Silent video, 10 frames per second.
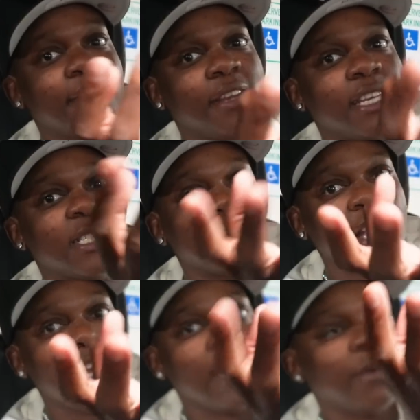even
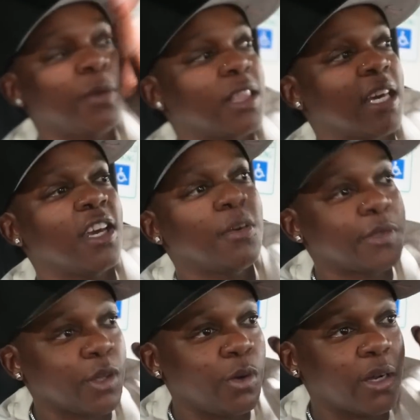explain what the hell
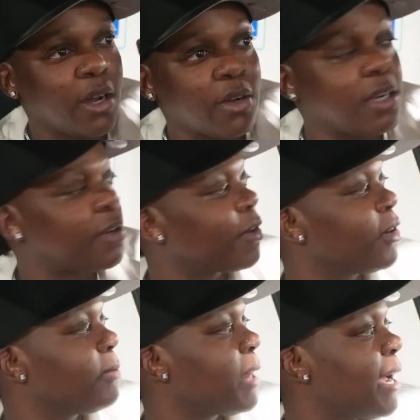was going on in the
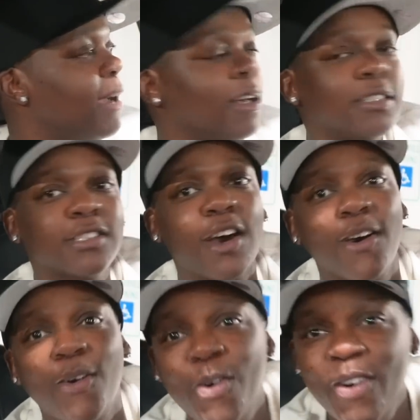crib. Like, so
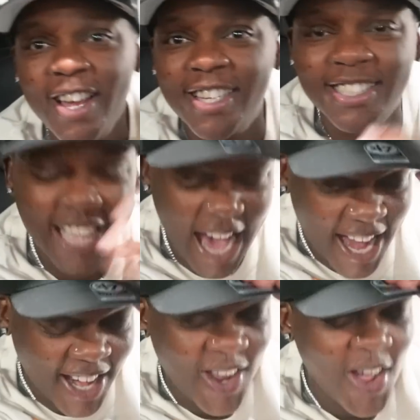we
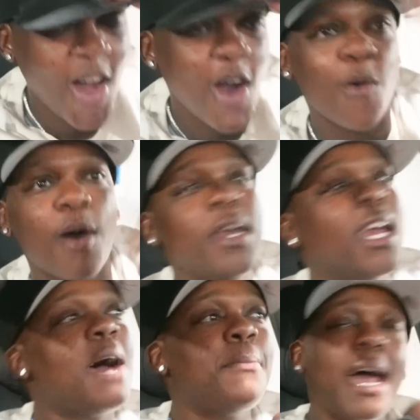decided when we
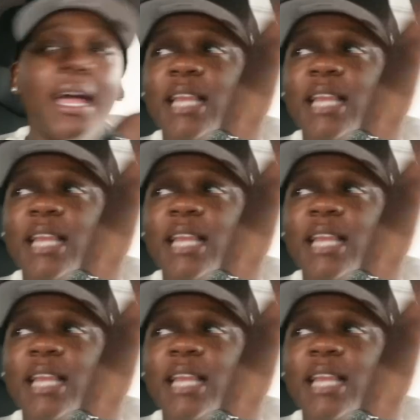got back,